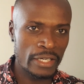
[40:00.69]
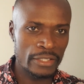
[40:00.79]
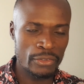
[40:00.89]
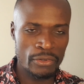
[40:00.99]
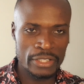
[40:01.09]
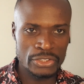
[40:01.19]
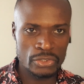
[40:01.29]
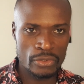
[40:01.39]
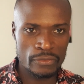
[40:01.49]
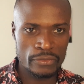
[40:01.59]
knowledge
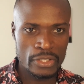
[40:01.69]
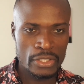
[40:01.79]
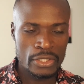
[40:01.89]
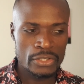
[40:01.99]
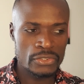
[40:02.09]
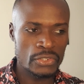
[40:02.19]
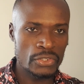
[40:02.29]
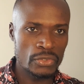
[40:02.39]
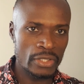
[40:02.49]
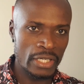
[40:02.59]
of. So you are